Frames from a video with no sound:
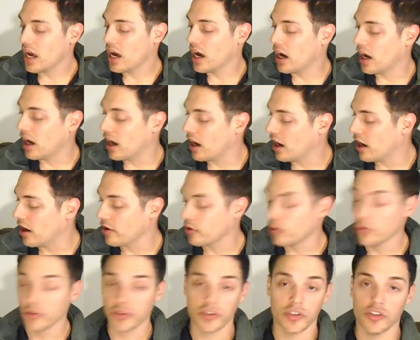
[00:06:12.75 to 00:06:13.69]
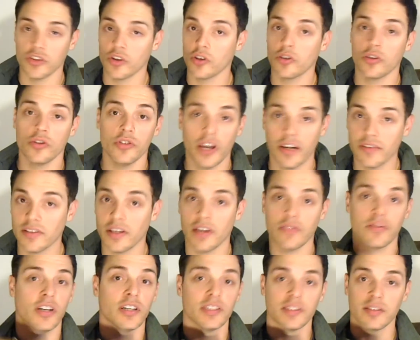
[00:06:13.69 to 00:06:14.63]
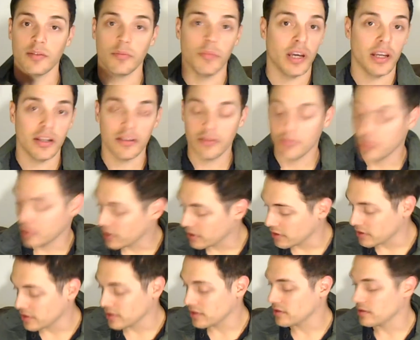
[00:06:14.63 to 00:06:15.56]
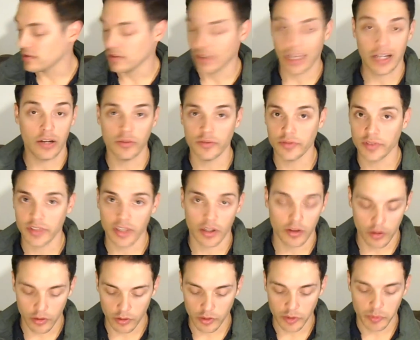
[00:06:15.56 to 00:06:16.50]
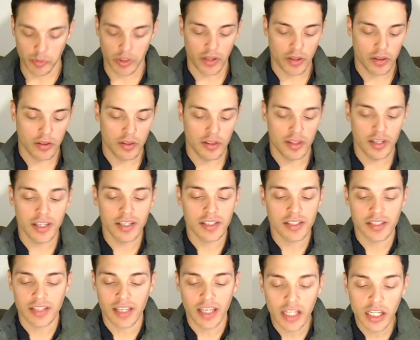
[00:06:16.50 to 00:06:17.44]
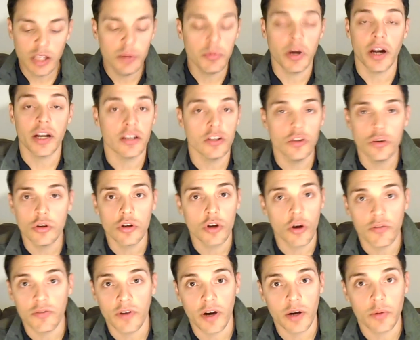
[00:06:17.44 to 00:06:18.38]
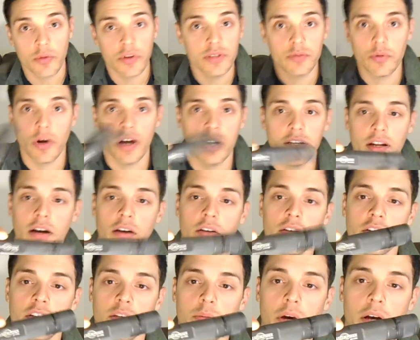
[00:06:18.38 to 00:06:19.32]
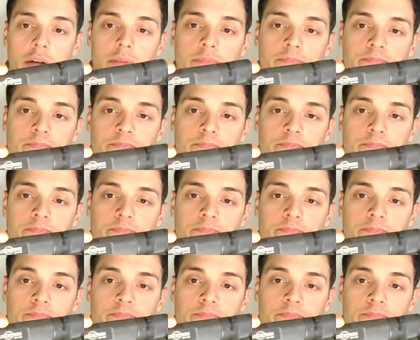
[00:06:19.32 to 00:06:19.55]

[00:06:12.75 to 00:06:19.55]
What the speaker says: of course the journal you have to have custom made because they don't sell those. But this, anybody, you can go find one of these right now on eBay.